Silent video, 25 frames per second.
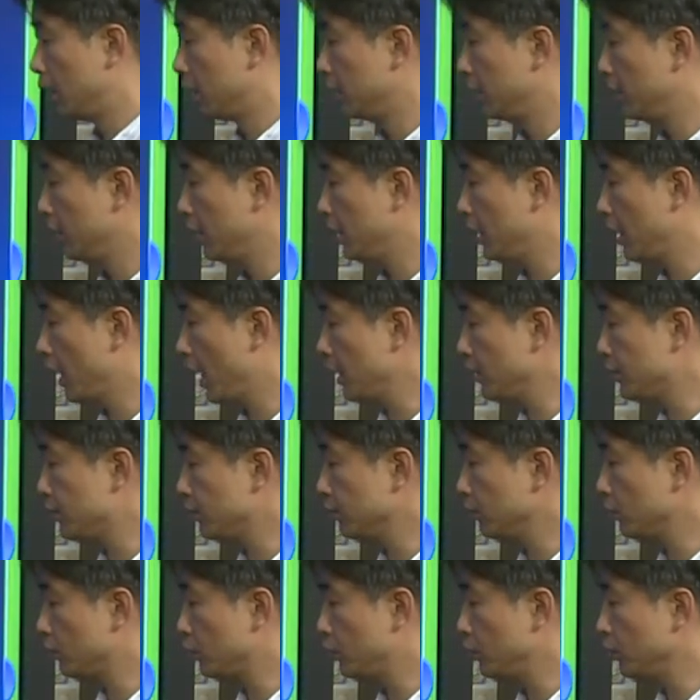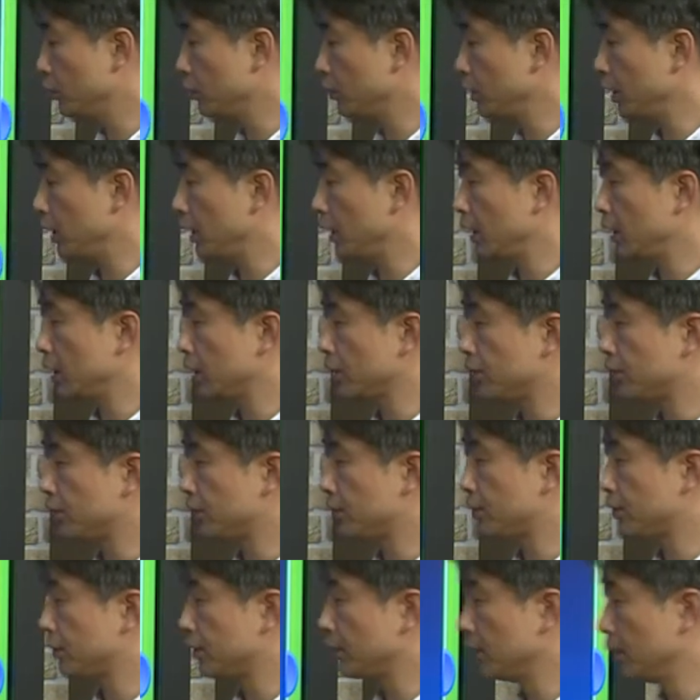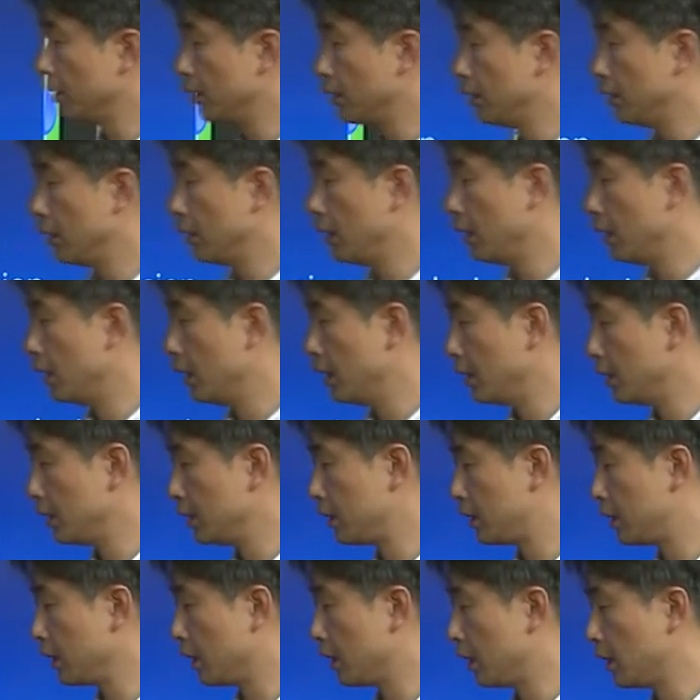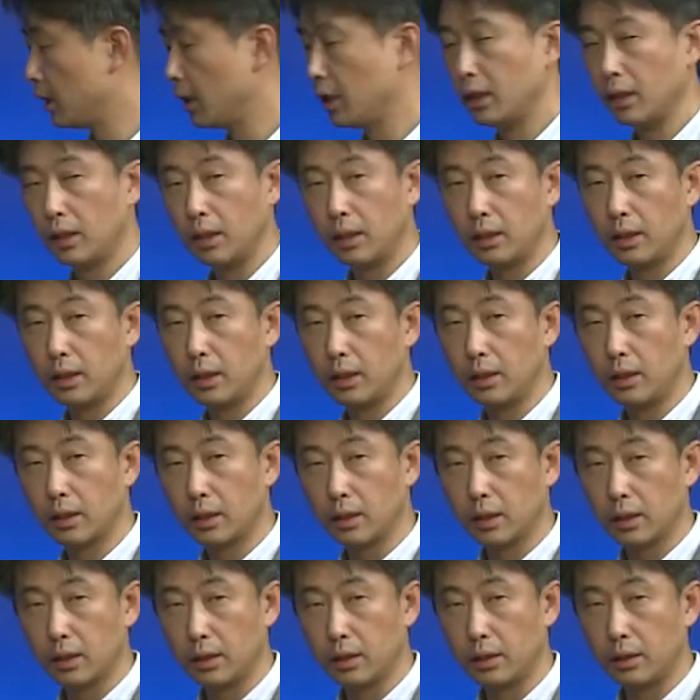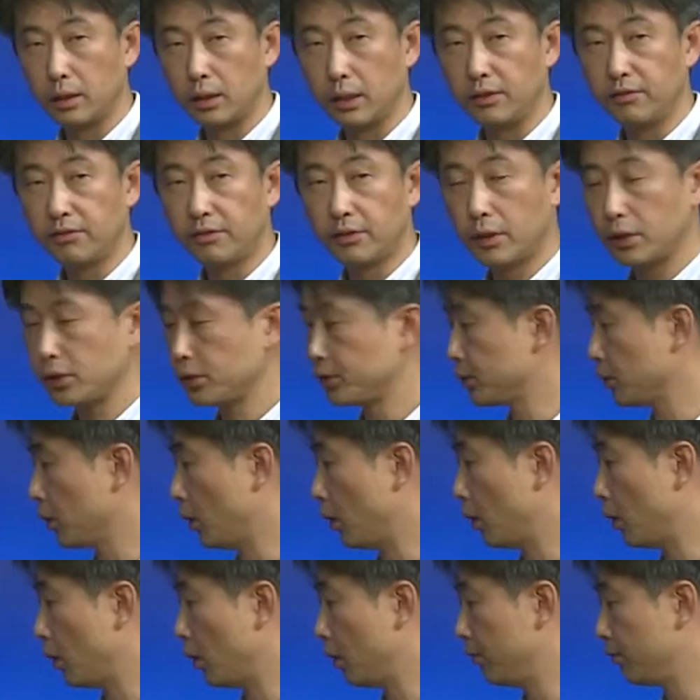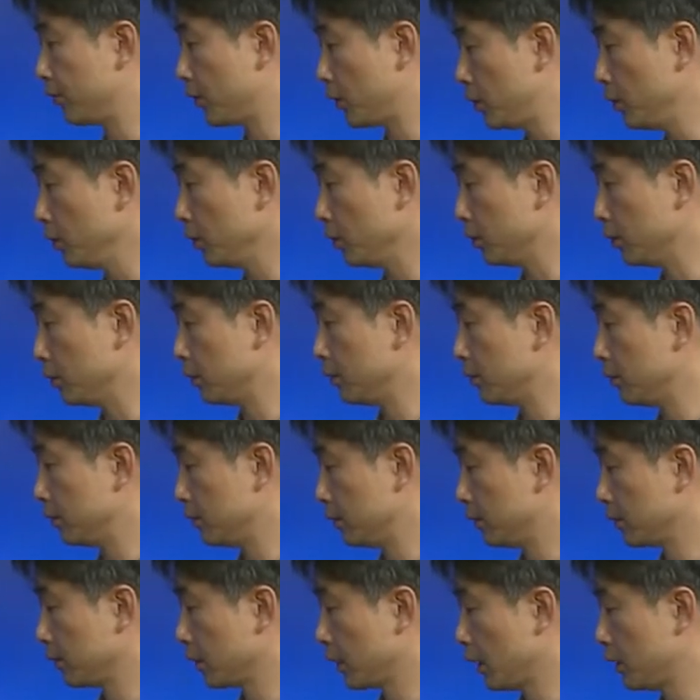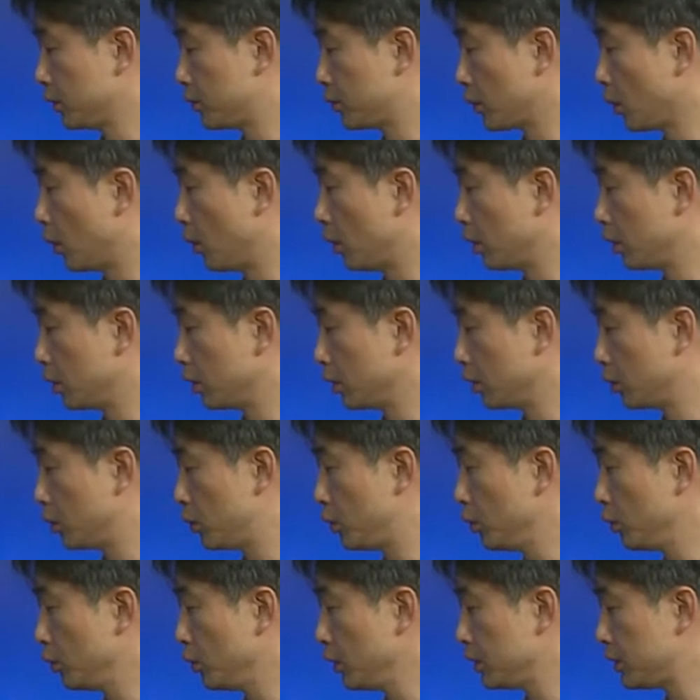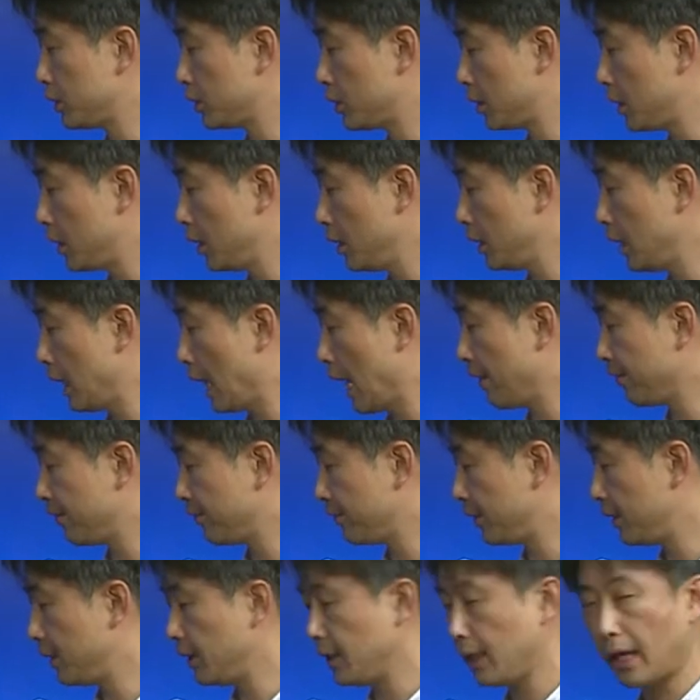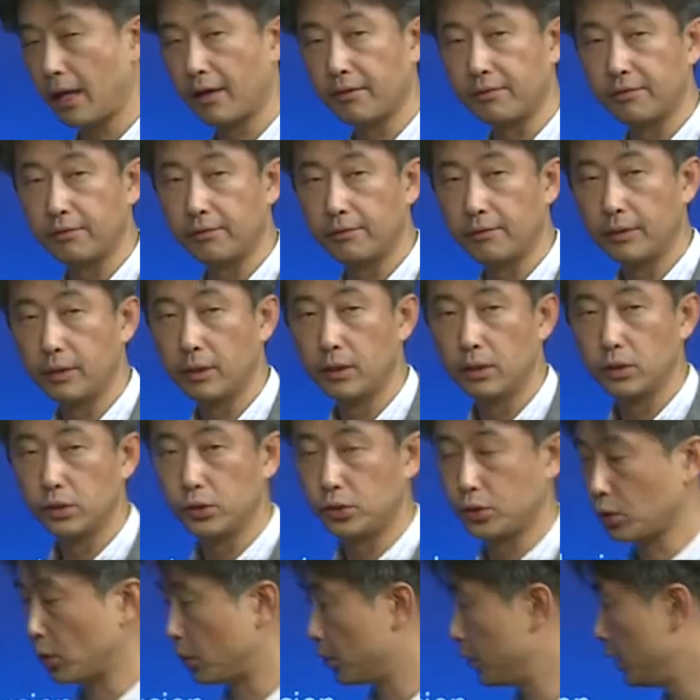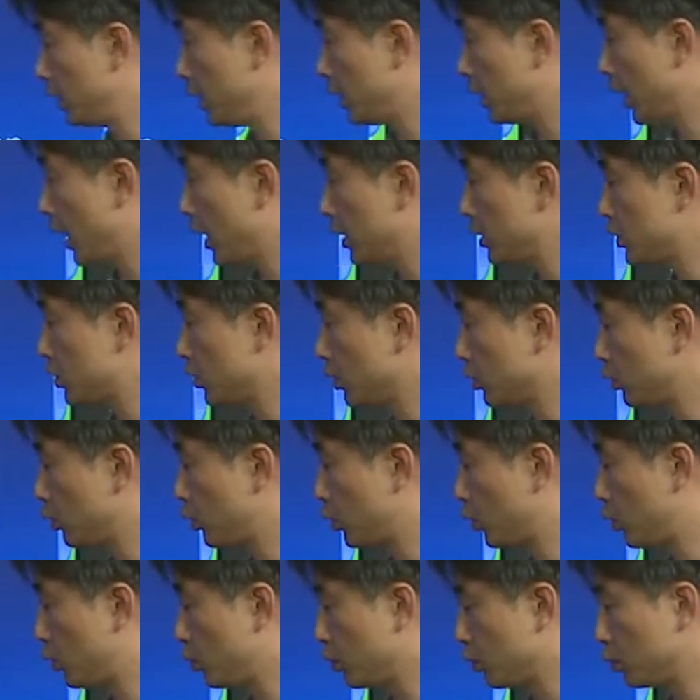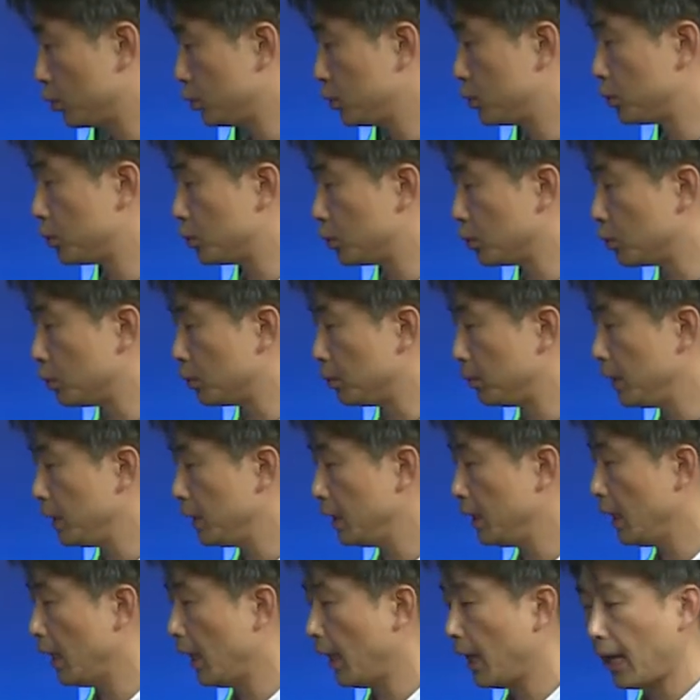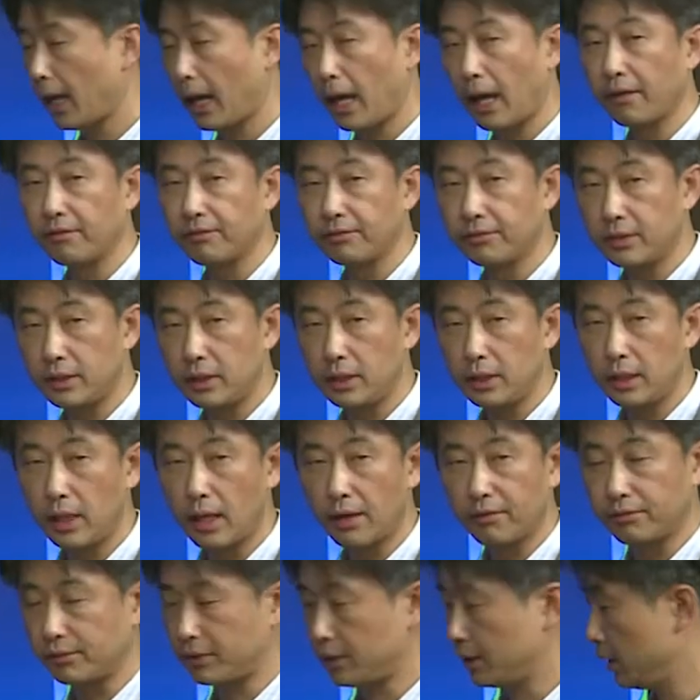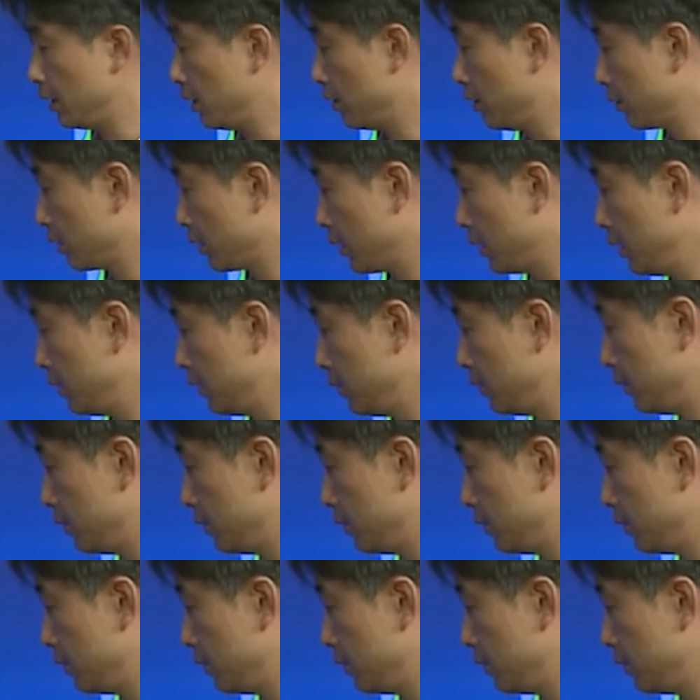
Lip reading: Negation Q is the reverse of Q. Okay, so Q is TF, TF. So negation Q should be FT, FT. Okay,